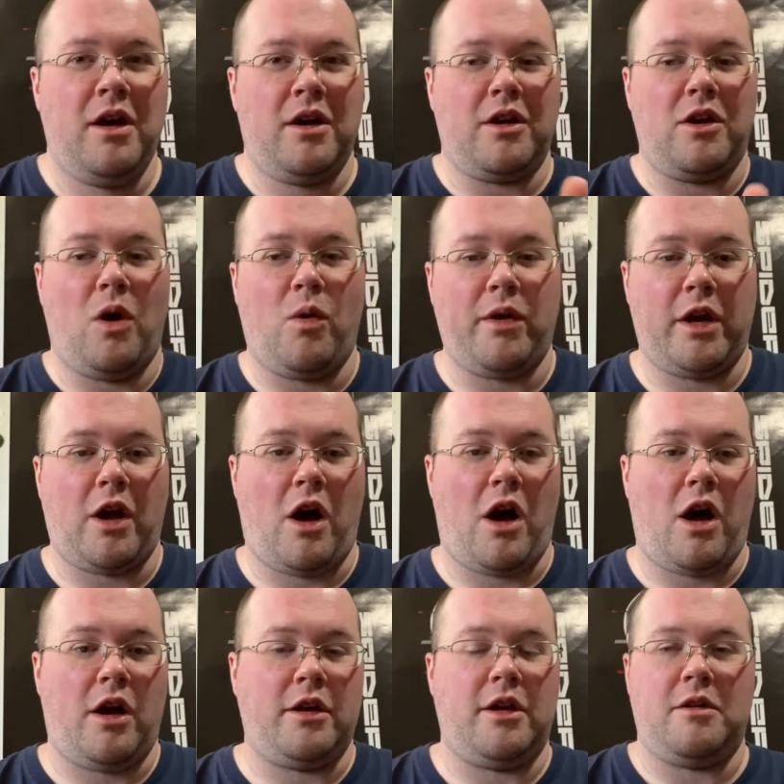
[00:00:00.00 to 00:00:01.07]
going
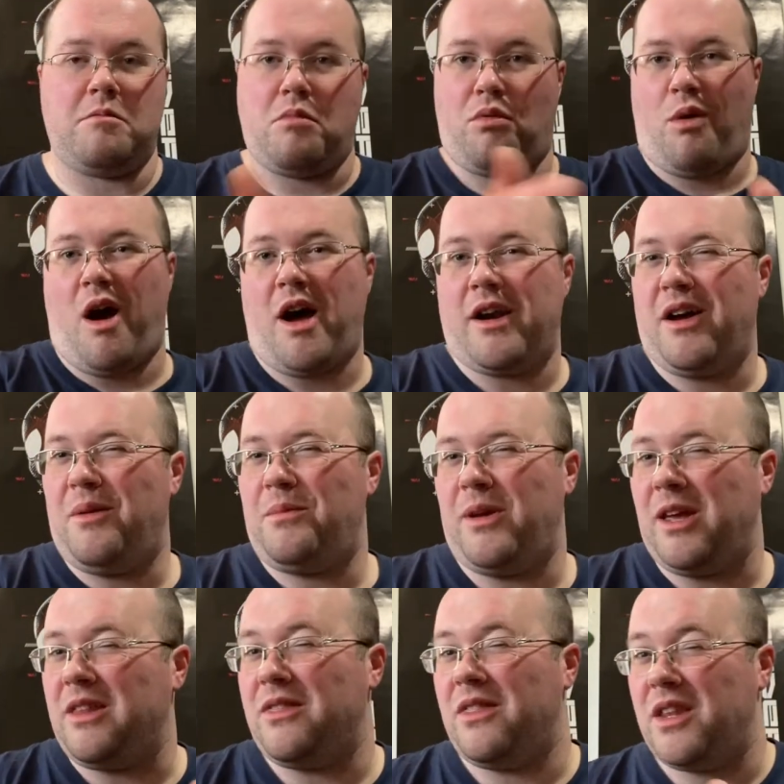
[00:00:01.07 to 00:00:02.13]
on and brought up
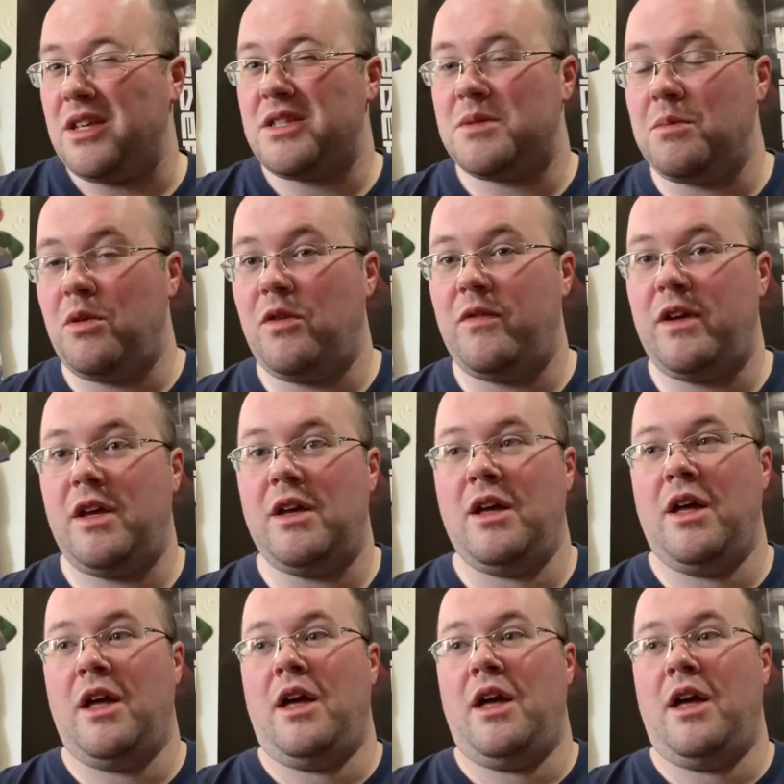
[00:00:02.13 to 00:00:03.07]
in this movie